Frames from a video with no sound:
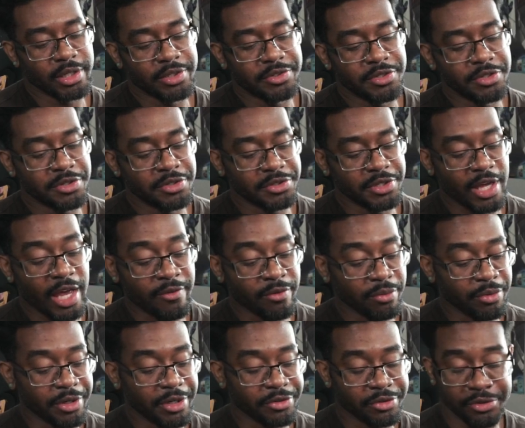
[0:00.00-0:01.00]
sit here and say
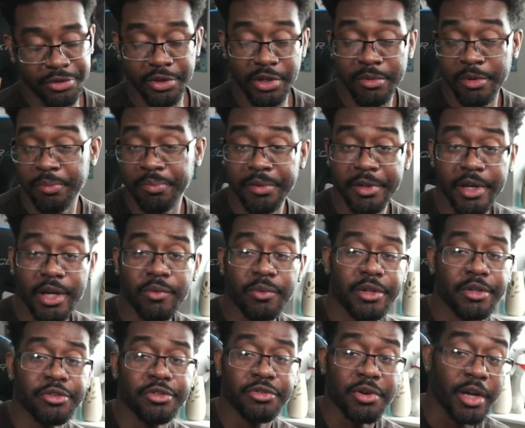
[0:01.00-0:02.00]
everyone here's a tournament player, everyone
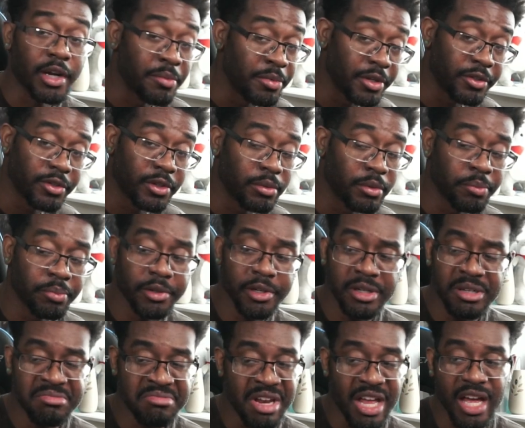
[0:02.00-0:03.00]
here's trying to be a tournament
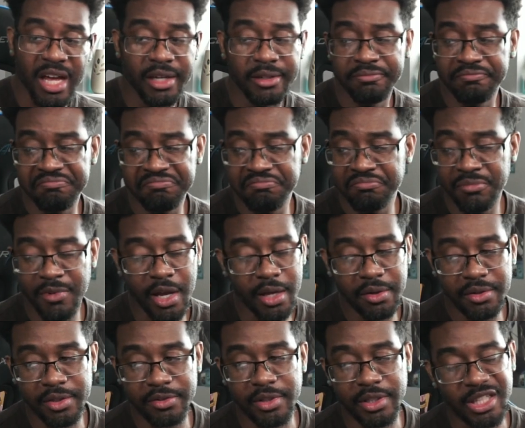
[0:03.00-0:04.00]
player. Nah, I
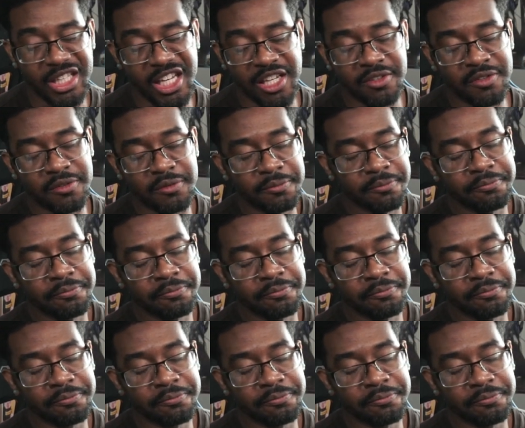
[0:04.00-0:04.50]
know that's not the case.